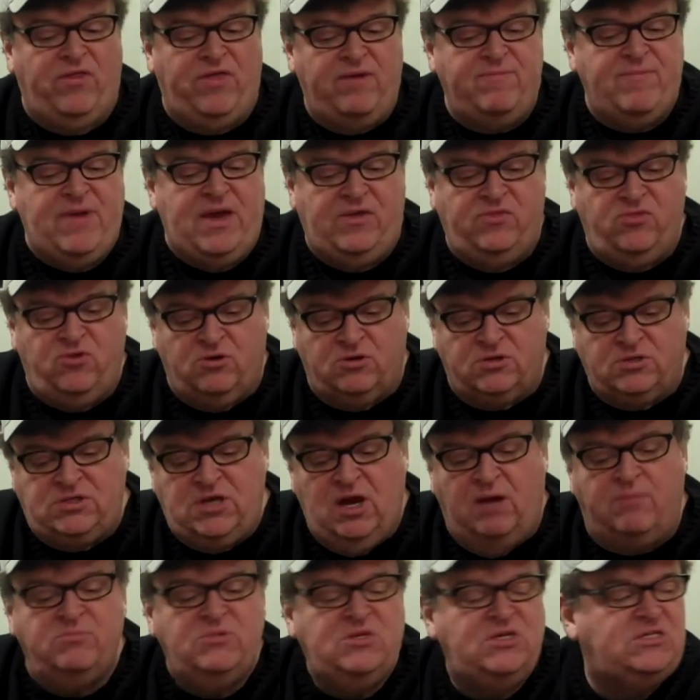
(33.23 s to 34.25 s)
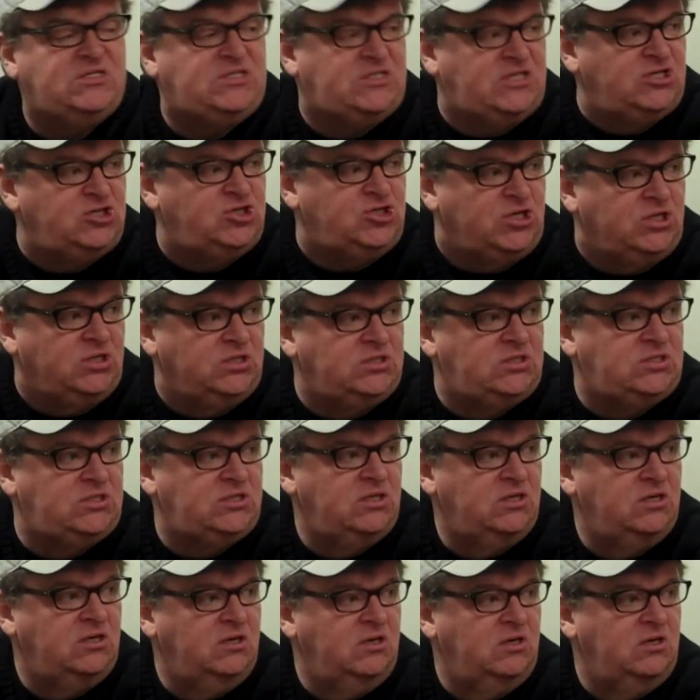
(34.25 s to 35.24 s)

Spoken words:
they made their dumb decisions